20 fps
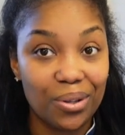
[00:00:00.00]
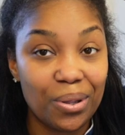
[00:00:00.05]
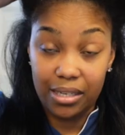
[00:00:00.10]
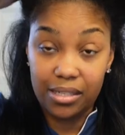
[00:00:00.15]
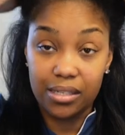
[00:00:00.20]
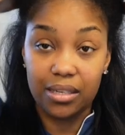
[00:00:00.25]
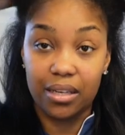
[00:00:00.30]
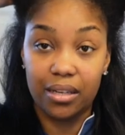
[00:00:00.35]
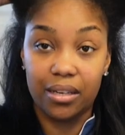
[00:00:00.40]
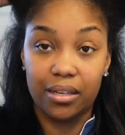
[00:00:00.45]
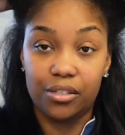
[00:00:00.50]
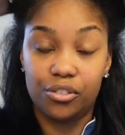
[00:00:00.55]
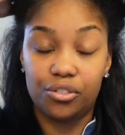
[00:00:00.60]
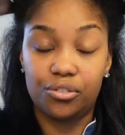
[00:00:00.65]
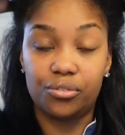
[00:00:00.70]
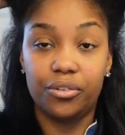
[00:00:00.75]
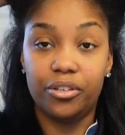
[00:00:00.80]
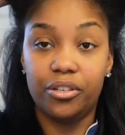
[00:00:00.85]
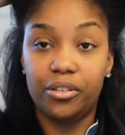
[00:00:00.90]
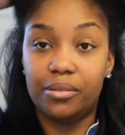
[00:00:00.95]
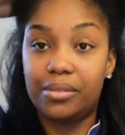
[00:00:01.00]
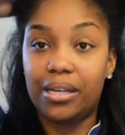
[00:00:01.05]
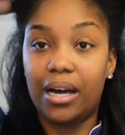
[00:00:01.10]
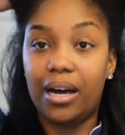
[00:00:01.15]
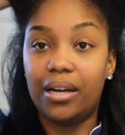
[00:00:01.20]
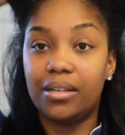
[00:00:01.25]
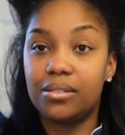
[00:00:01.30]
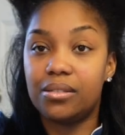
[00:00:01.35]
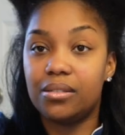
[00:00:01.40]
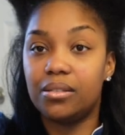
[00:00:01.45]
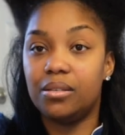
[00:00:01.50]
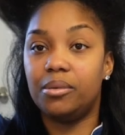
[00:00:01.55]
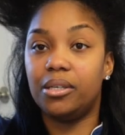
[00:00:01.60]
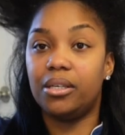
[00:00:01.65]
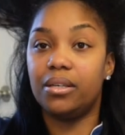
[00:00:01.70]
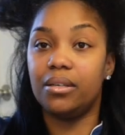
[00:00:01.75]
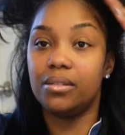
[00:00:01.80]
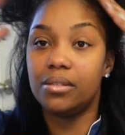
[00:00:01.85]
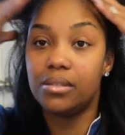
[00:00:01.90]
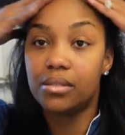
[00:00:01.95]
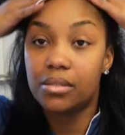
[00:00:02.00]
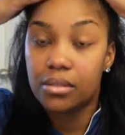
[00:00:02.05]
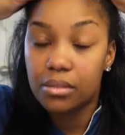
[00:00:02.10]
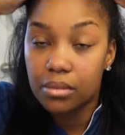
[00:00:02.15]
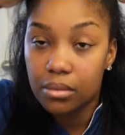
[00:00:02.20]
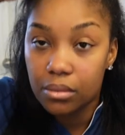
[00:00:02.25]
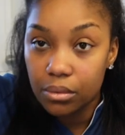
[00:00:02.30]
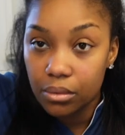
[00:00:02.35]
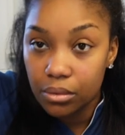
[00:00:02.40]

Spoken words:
I need to get it trimmed, honestly, because,